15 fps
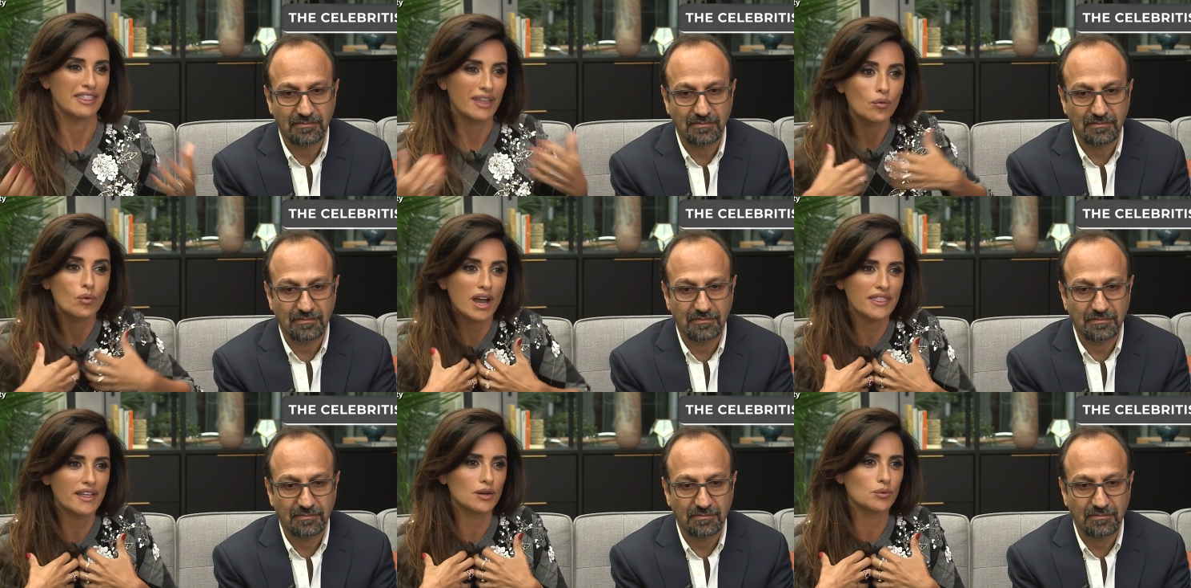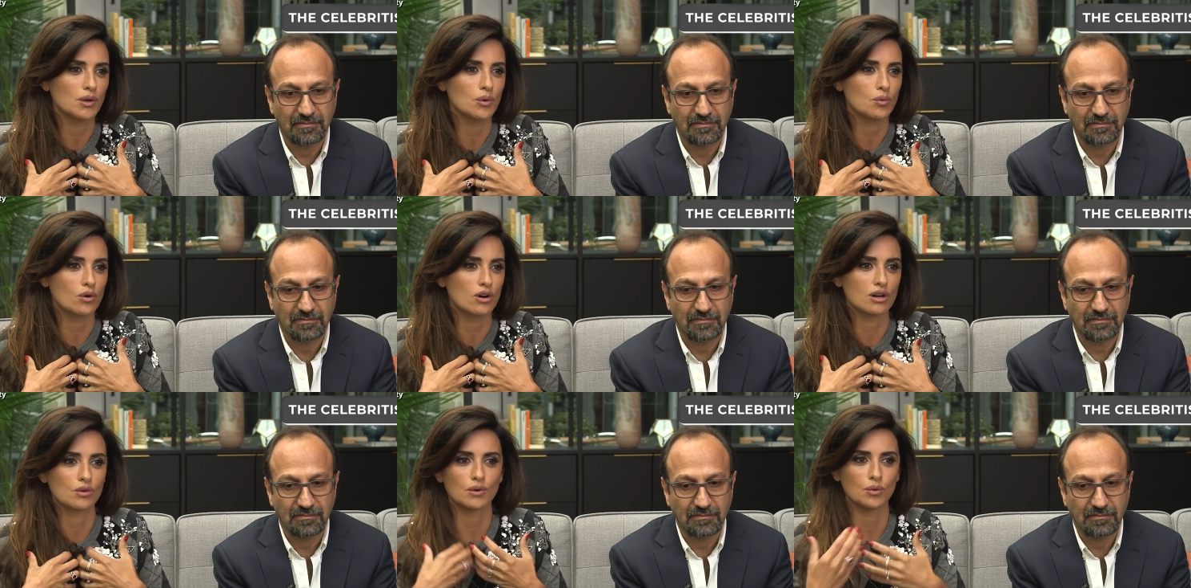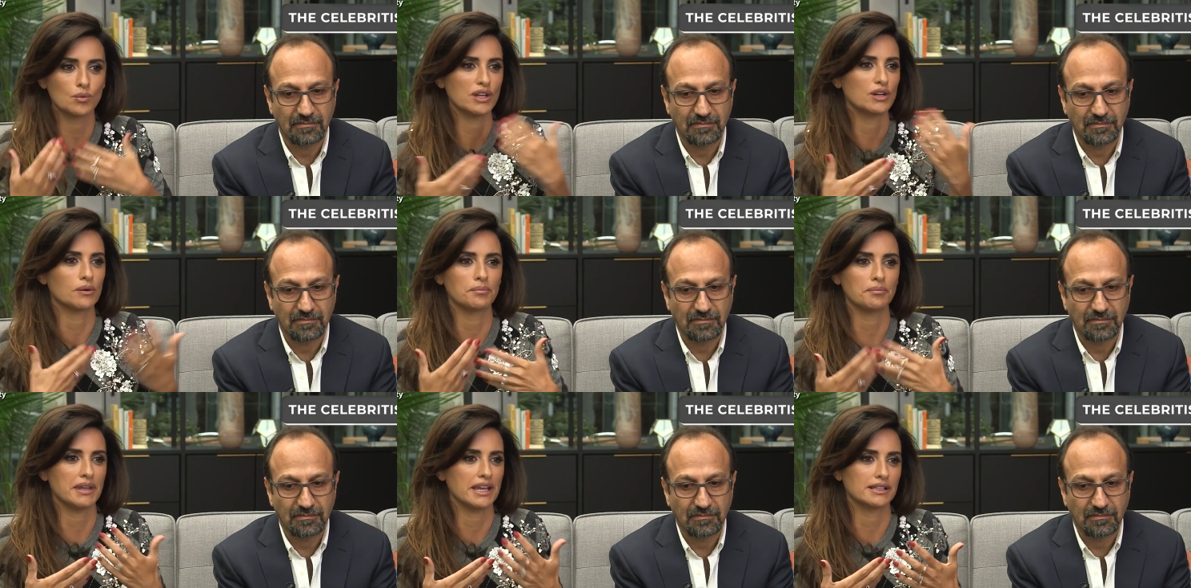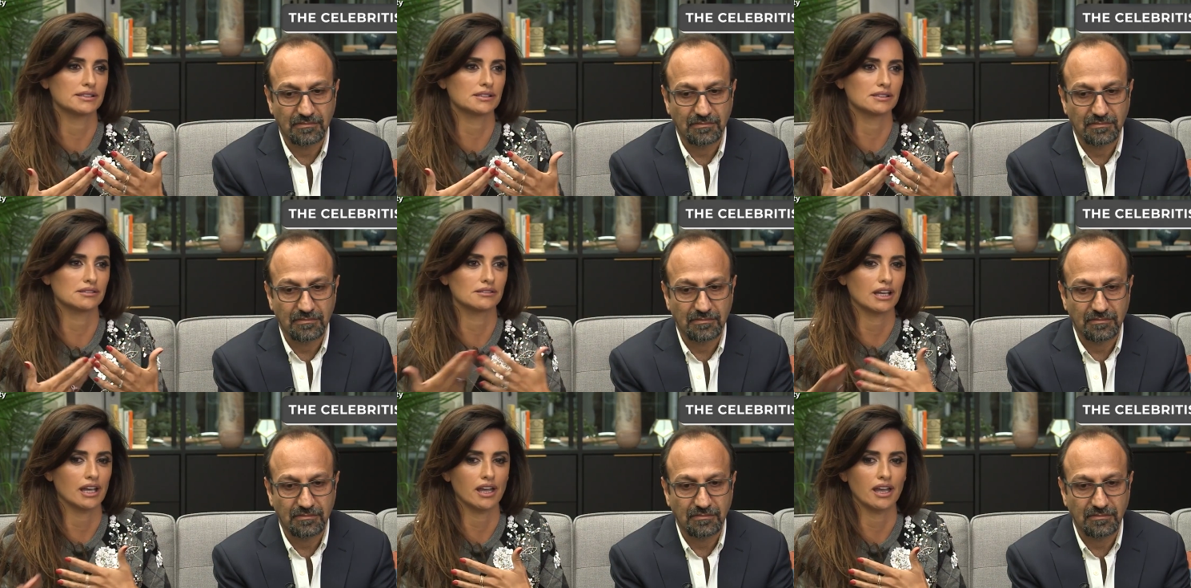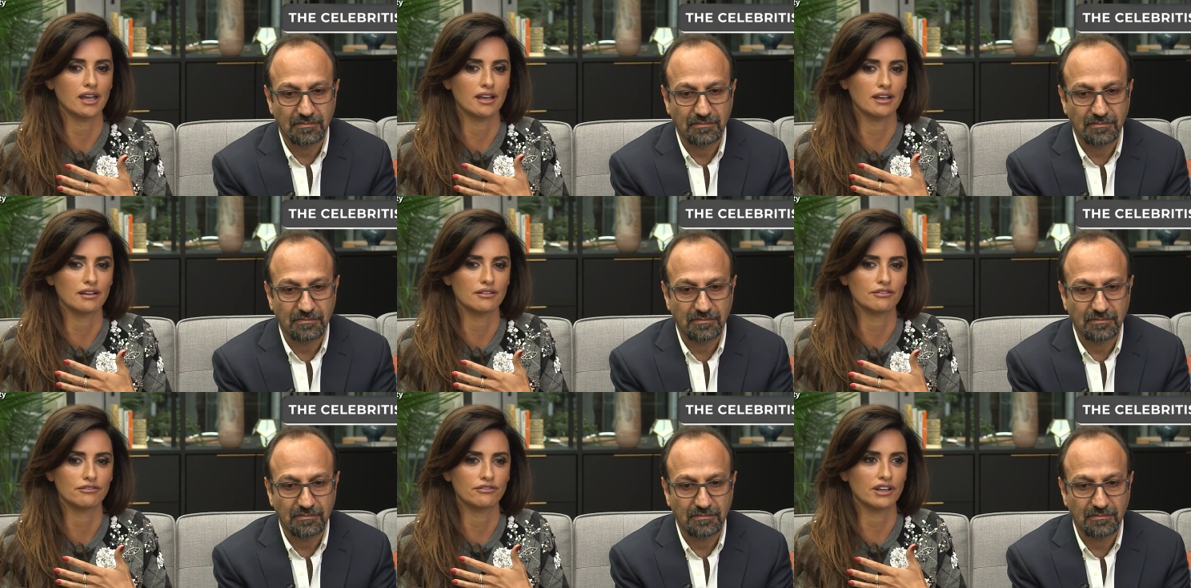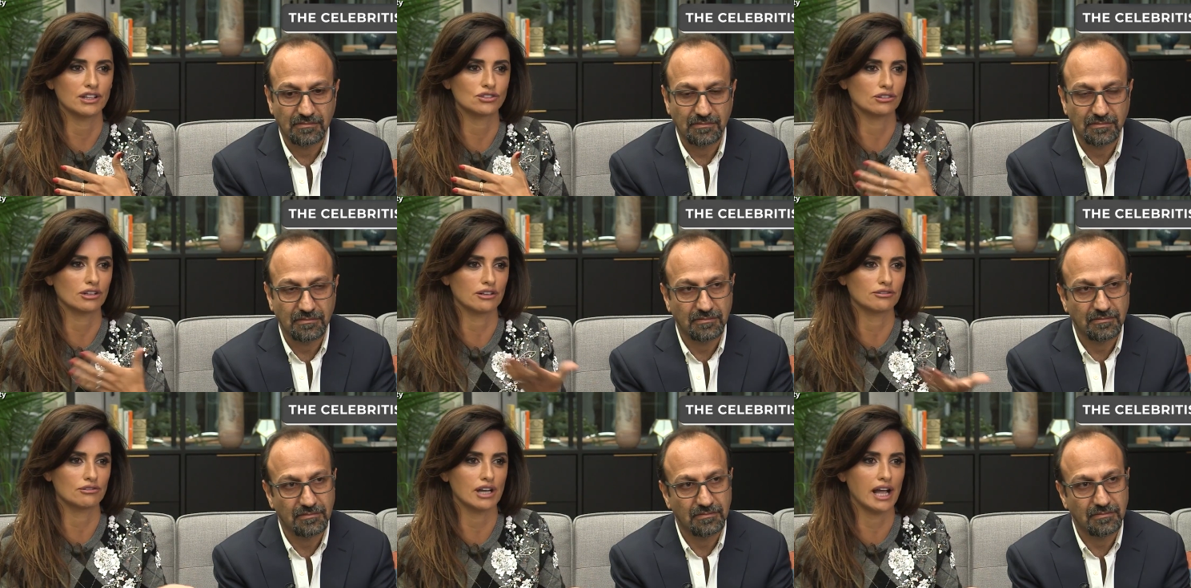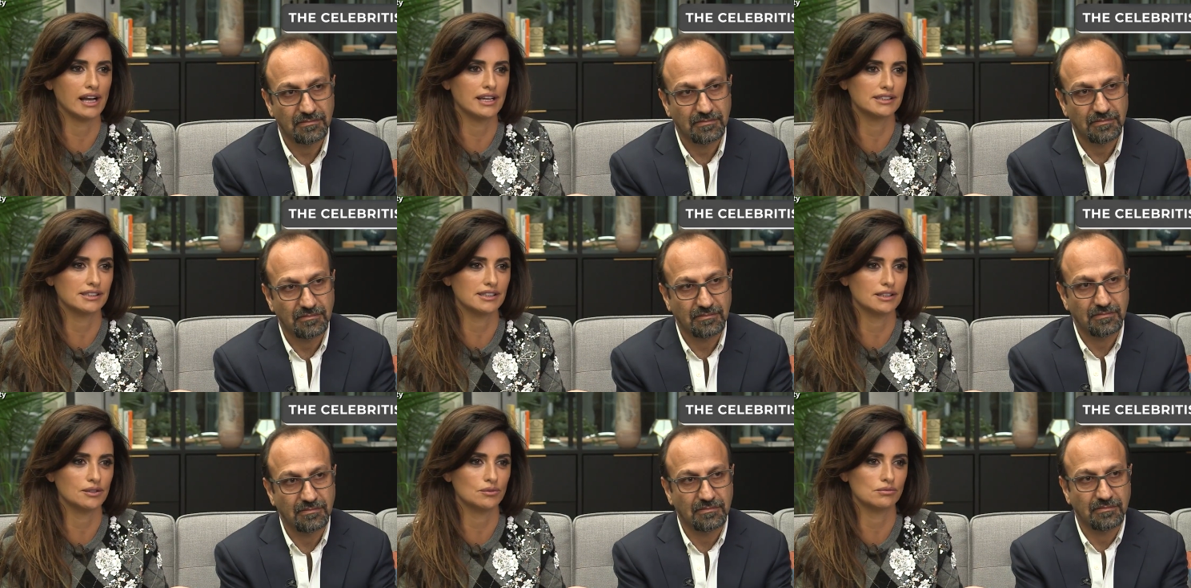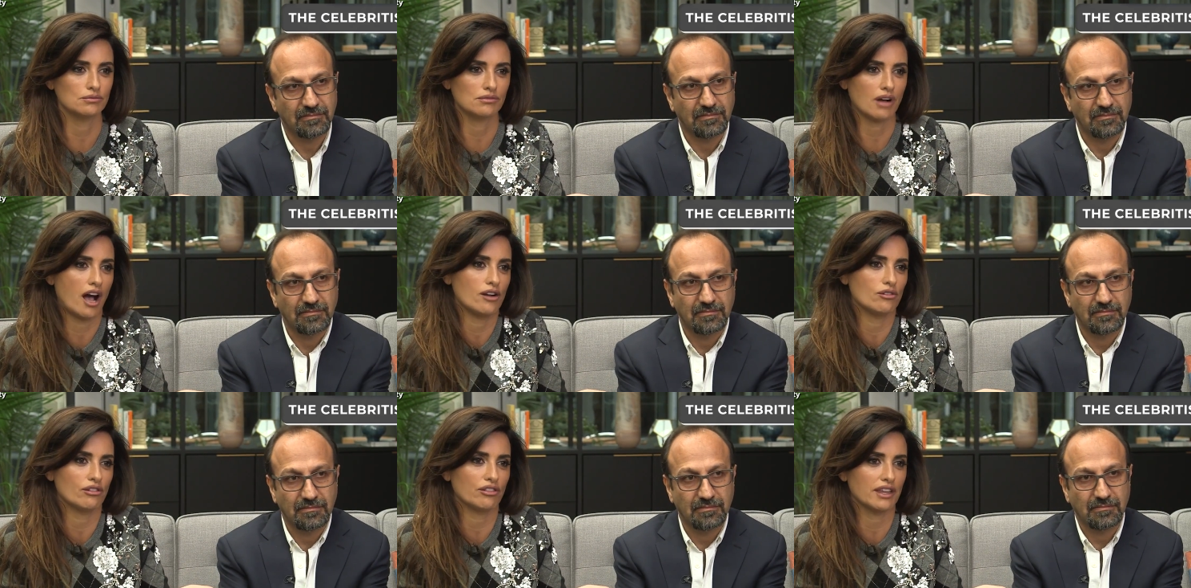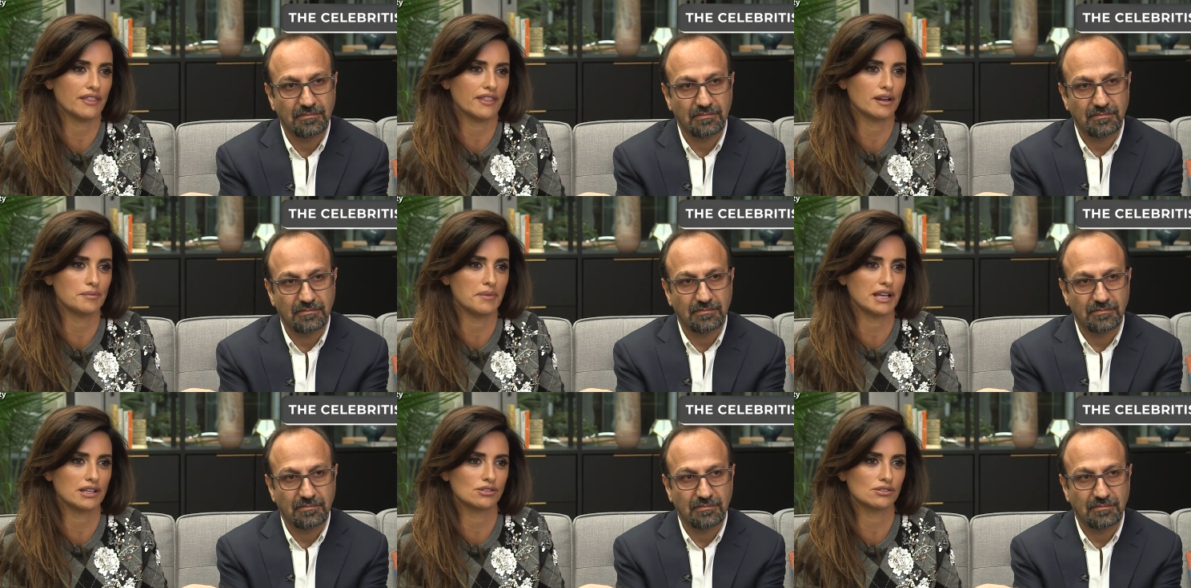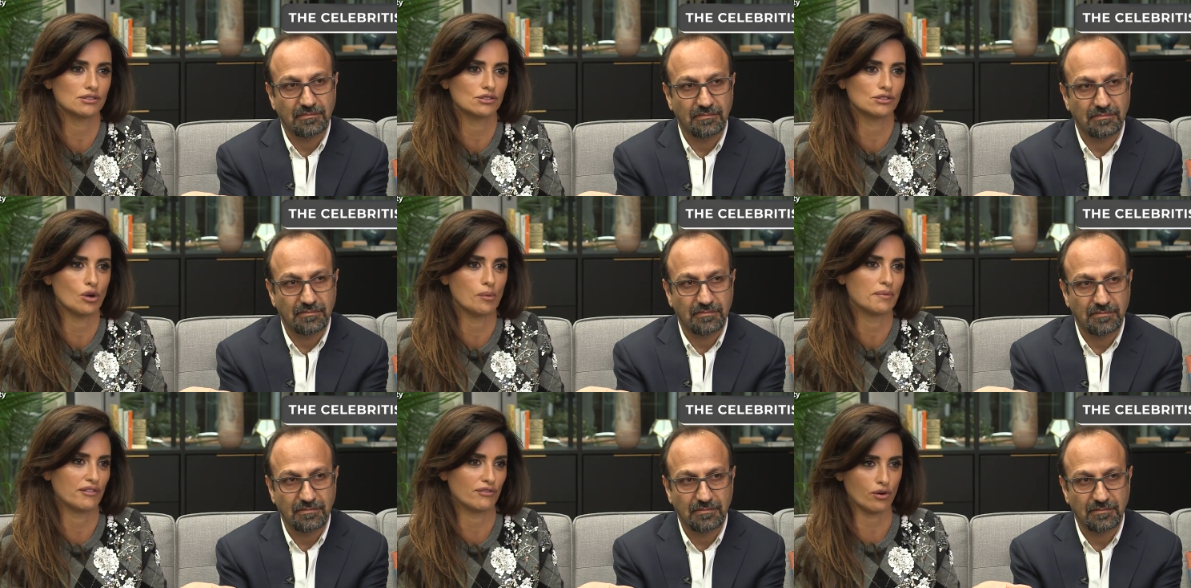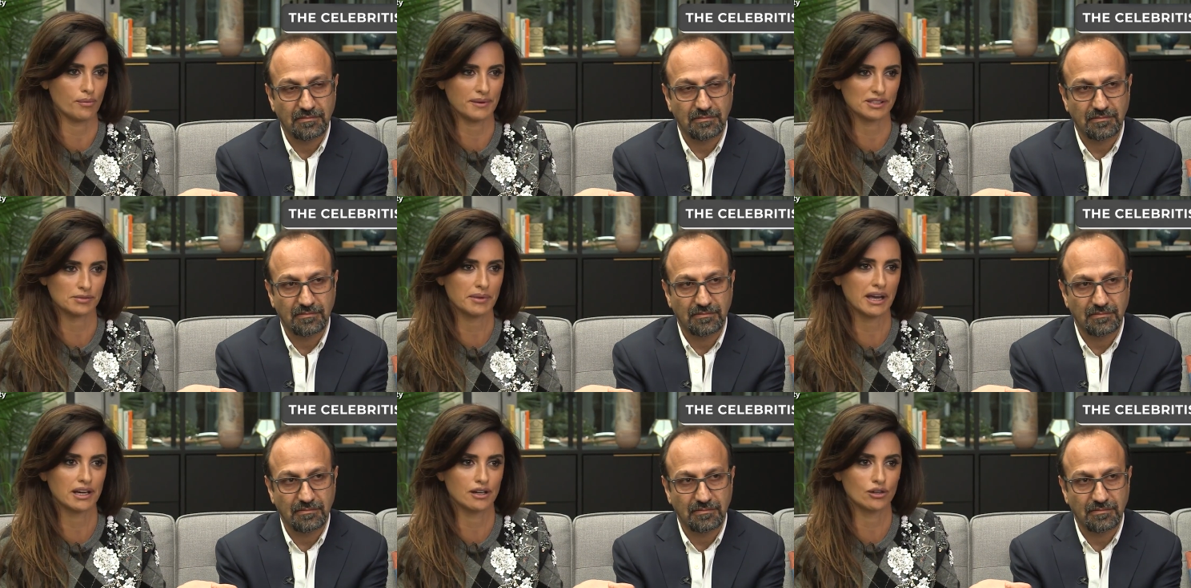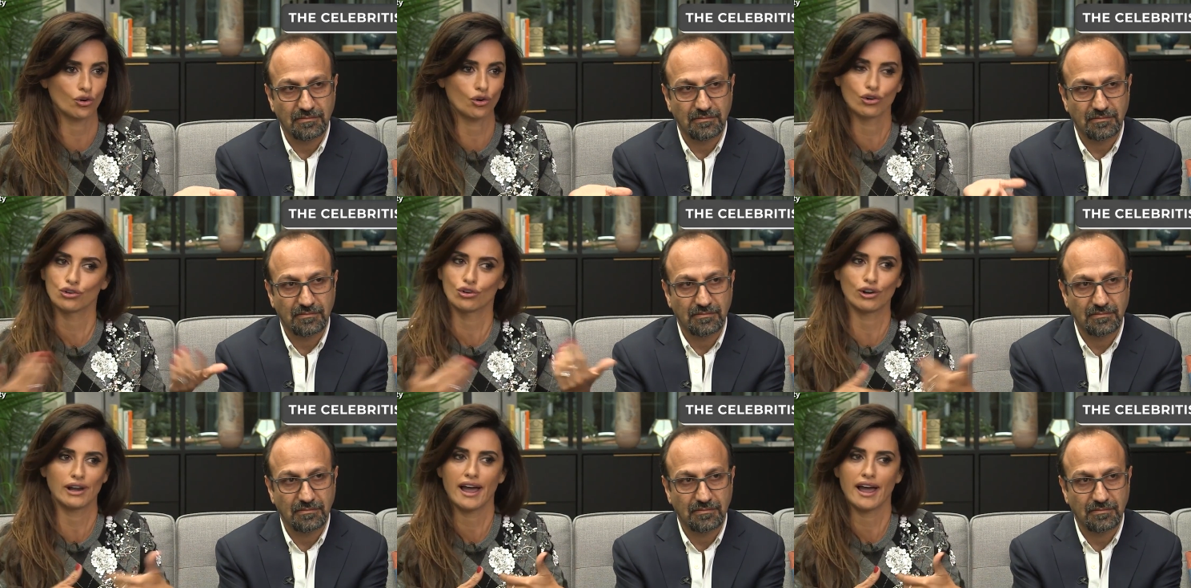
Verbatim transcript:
Speaker 1: The way that we work, where we don't mix uh, fiction and reality, I don't think that makes your performance better or your